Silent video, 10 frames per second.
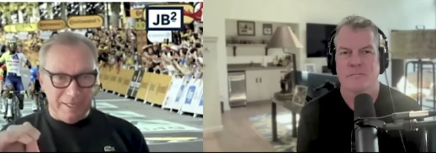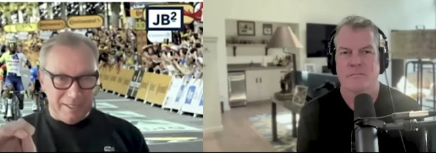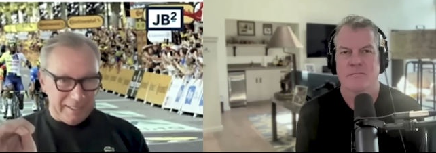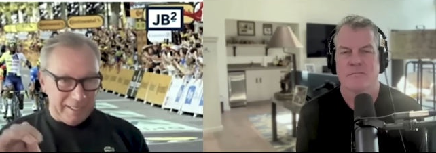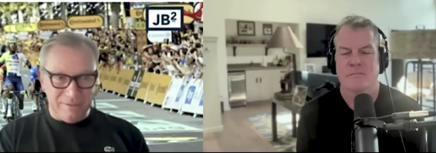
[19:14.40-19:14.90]

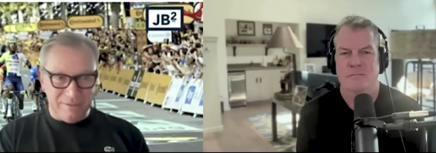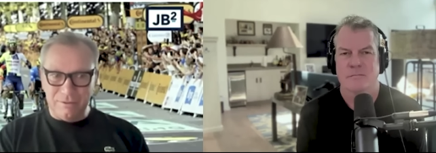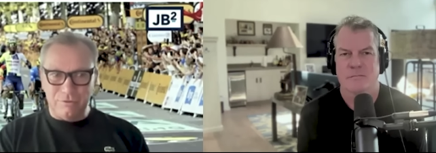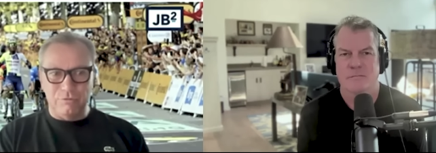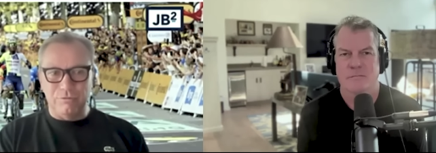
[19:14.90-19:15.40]
Speaker 1: and then
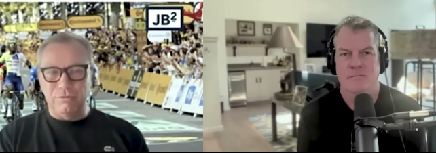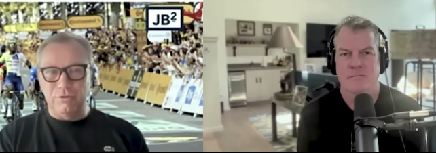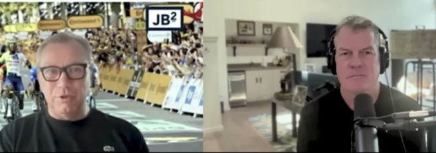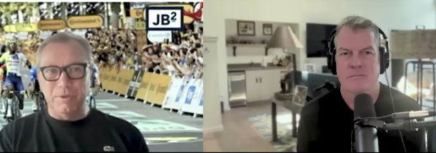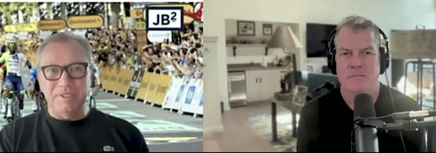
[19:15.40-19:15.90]

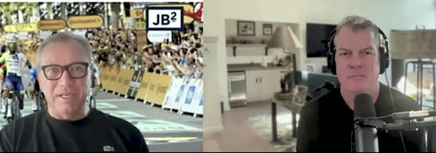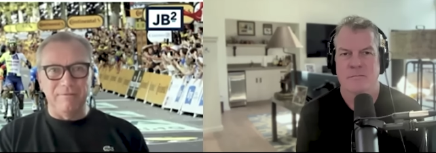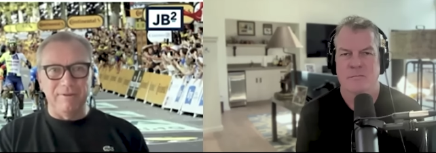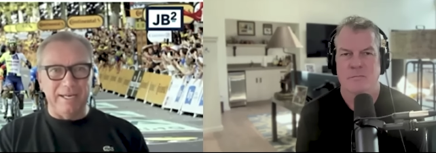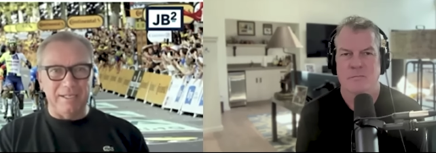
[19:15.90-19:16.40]
threw himself
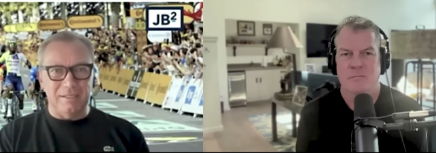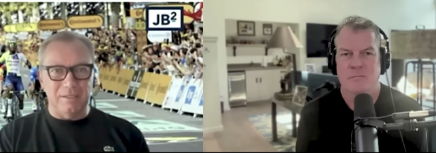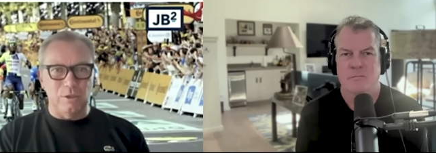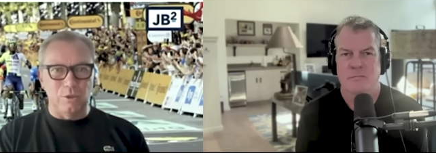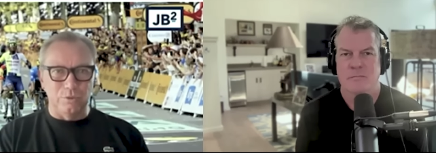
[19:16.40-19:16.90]
like a
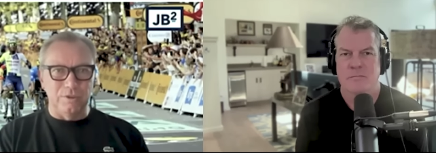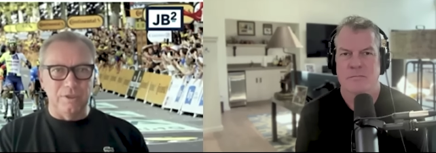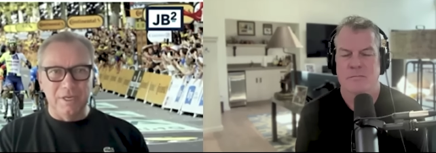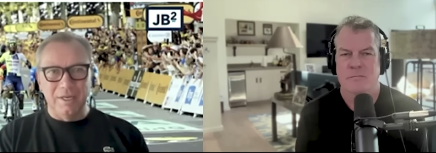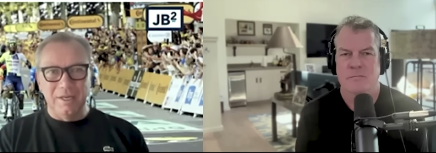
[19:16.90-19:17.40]
stone
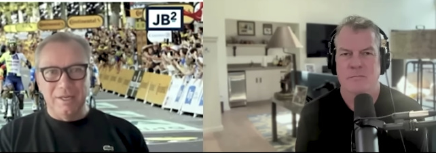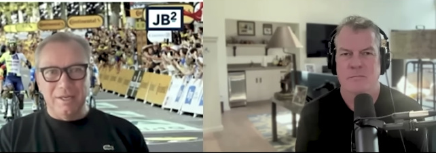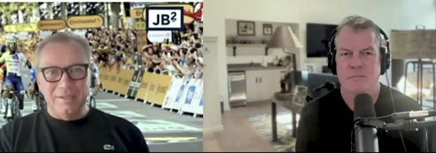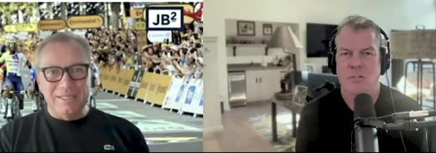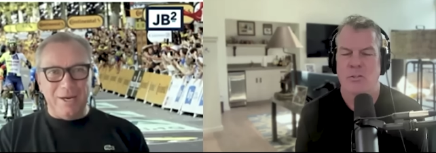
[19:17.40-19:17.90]

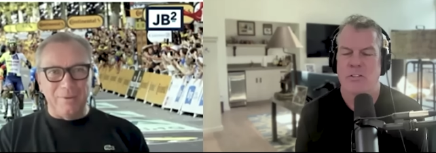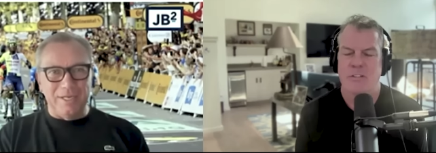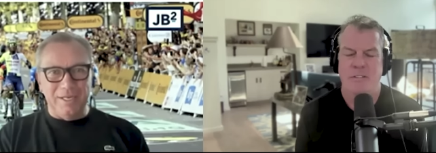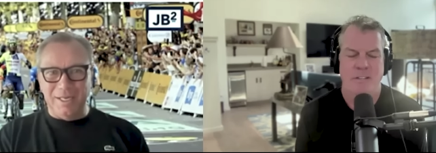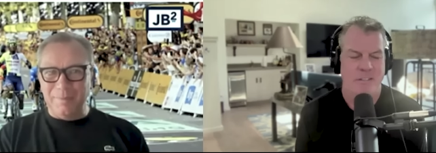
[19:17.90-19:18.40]
downhill. Oh,
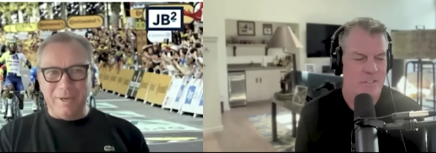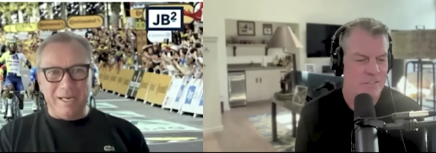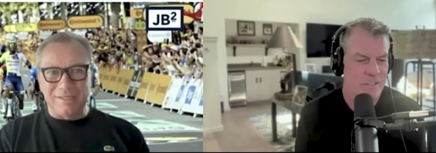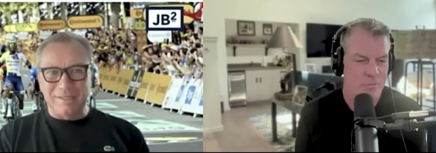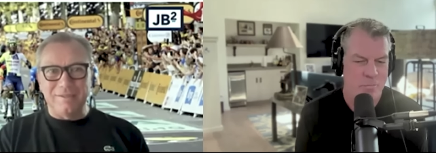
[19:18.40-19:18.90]
there, yeah, there's
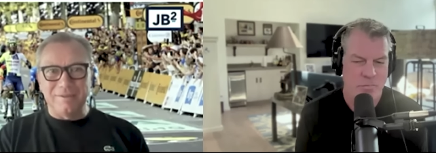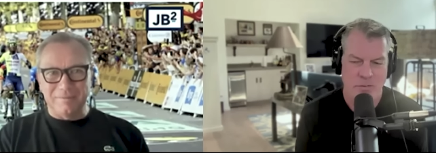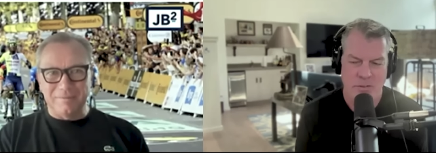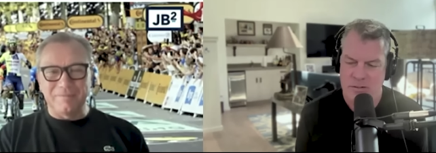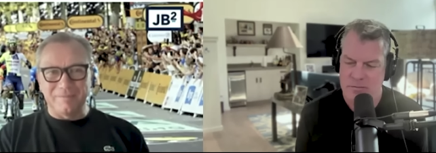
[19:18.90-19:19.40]
a,
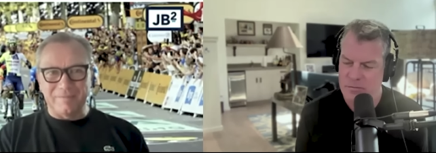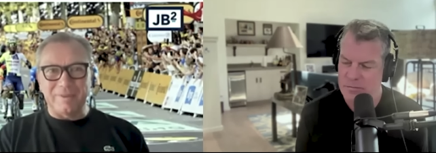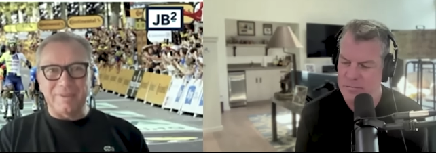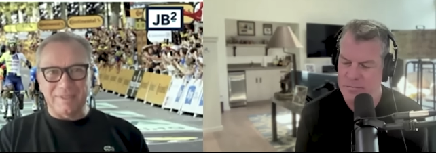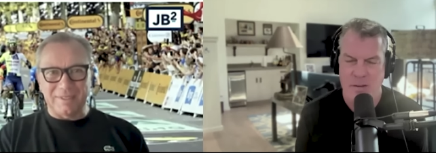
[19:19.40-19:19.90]
a
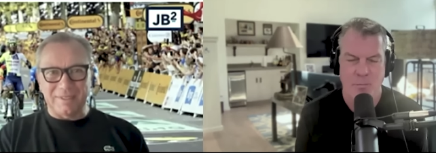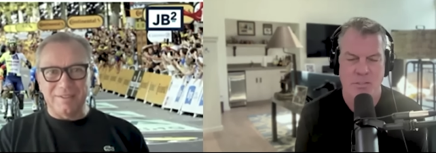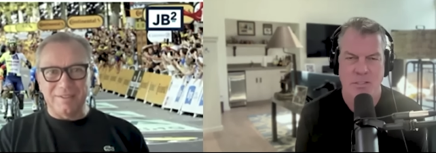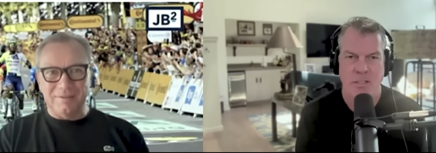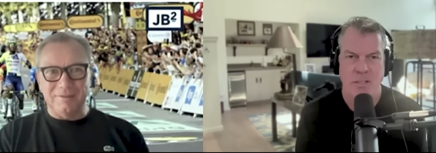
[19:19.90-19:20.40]

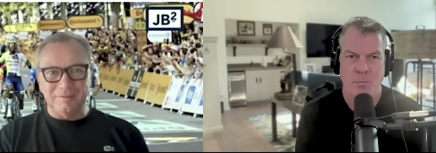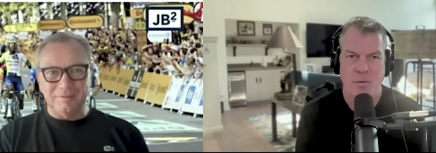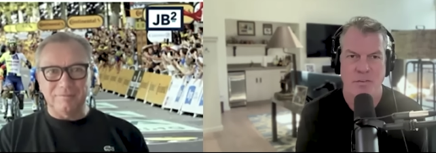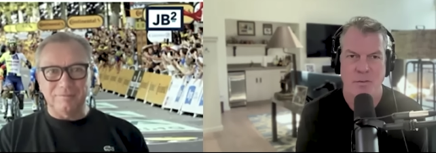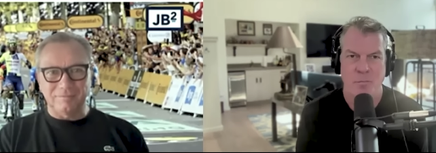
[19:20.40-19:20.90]
famous
Speaker 2: clip
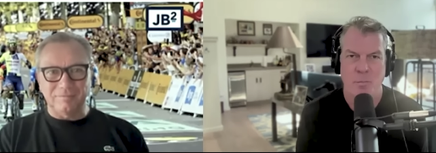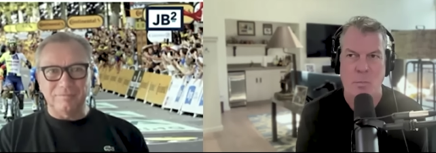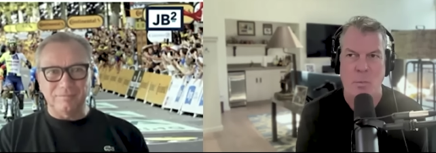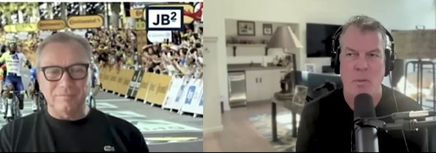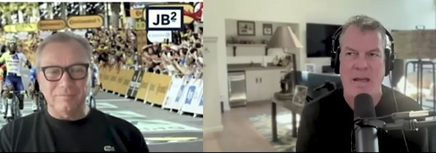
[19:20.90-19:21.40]
of him
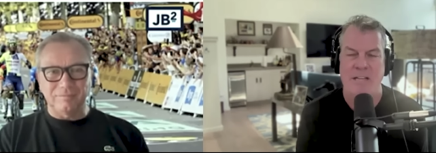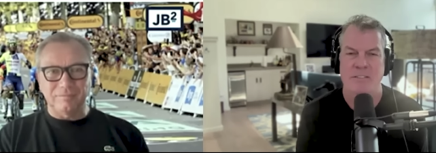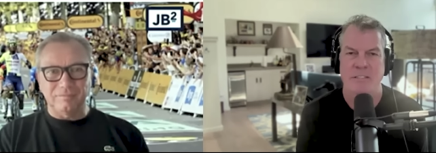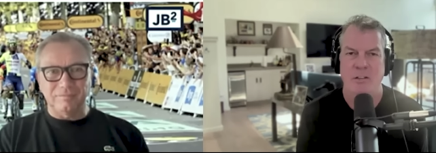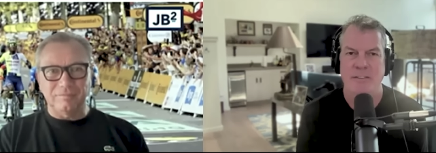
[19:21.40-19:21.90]

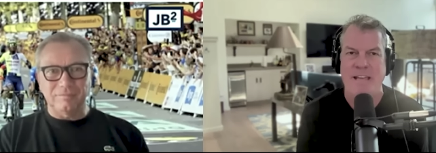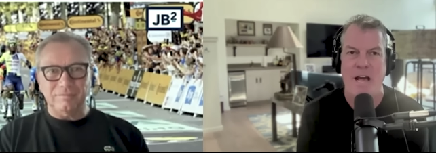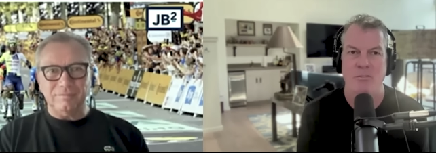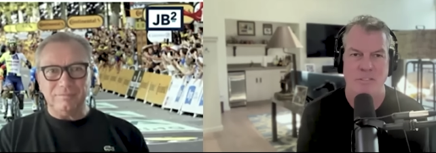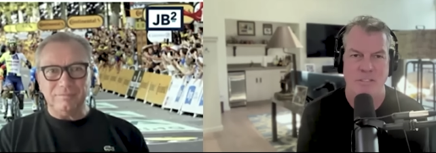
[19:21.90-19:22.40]
passing on the
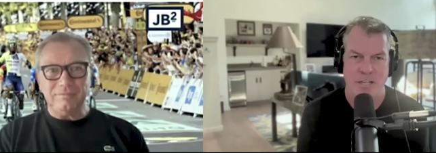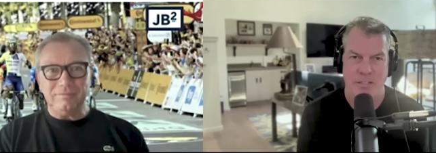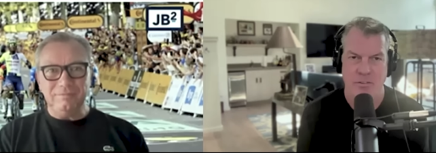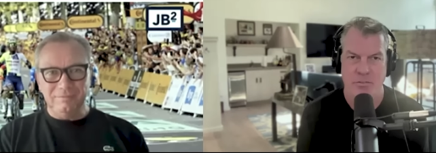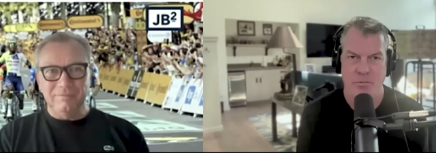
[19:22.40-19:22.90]

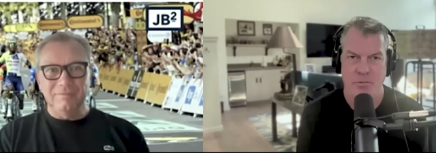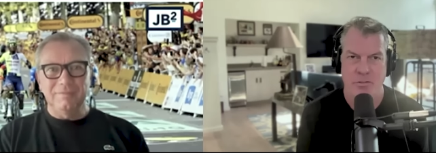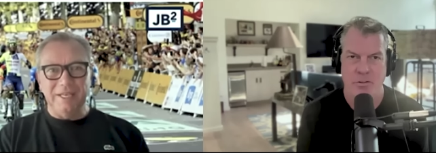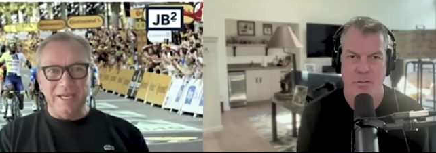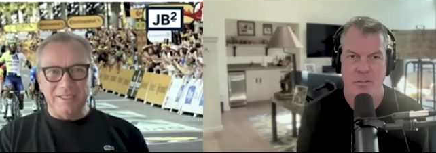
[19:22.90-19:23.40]
outside through a
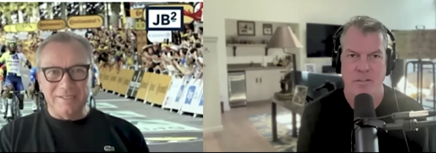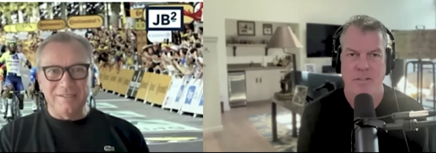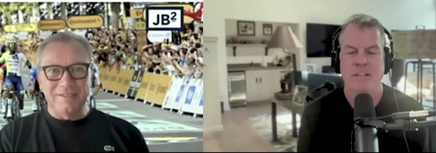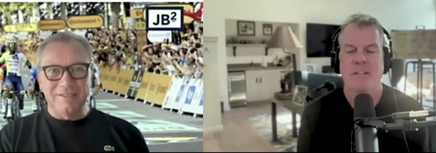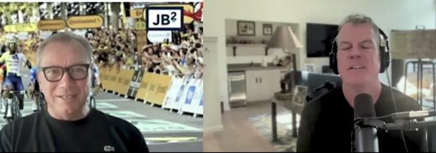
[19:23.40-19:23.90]
turn. Yes.
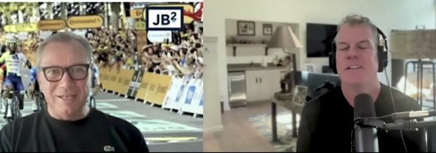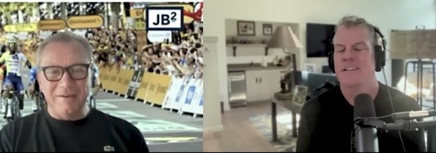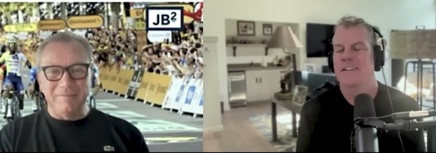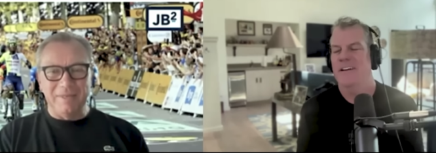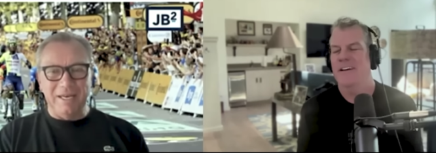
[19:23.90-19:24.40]
Yeah.
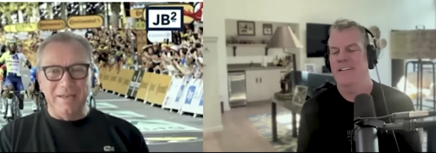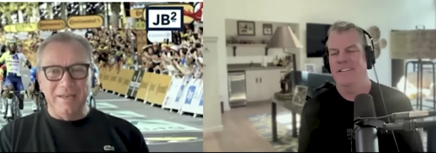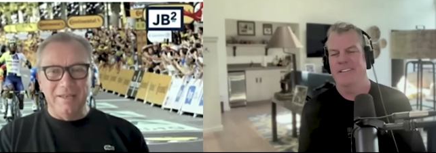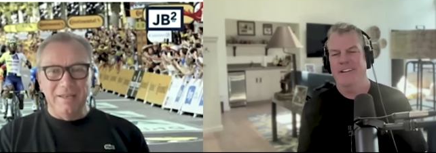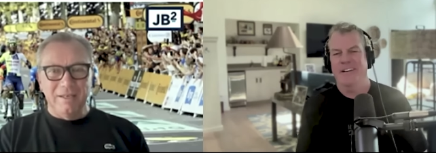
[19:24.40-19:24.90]
Speaker 1: Yeah.
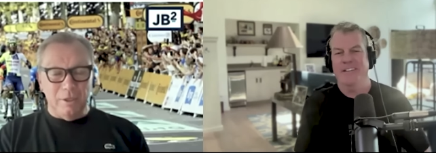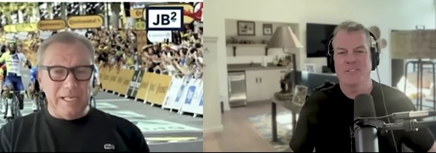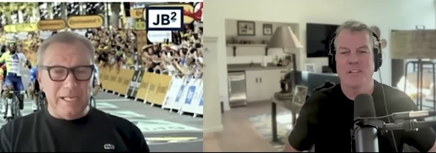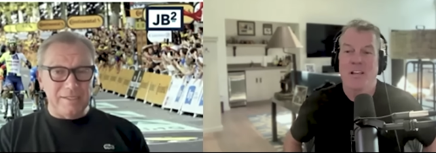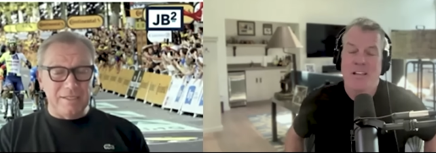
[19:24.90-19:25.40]
Yeah.
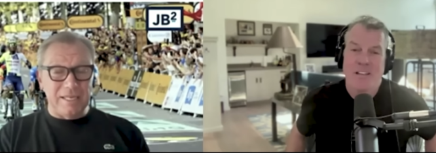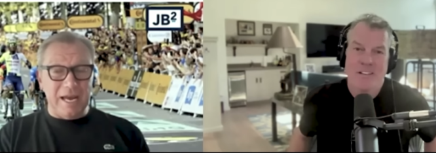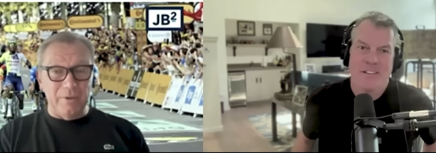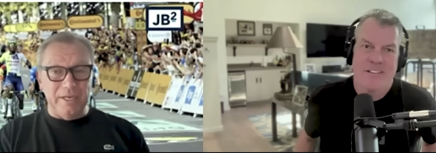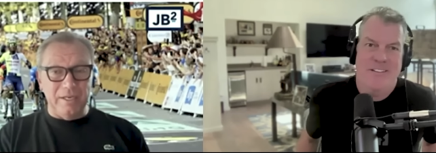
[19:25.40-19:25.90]
that's the
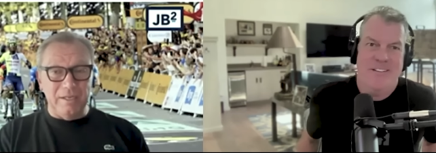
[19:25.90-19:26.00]
downhill.